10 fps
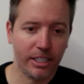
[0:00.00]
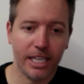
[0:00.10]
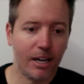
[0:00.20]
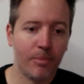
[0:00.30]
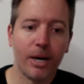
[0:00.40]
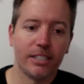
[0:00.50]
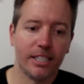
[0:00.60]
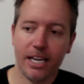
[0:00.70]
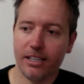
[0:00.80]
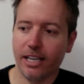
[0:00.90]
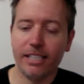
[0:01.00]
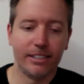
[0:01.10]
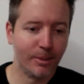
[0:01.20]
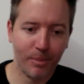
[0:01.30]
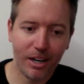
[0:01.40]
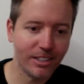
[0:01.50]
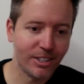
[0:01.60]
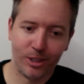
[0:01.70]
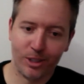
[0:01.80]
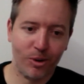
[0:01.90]
And yeah, it might take 18
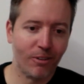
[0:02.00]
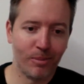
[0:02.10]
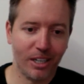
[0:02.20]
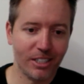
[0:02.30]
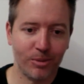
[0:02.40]
months or 12 months,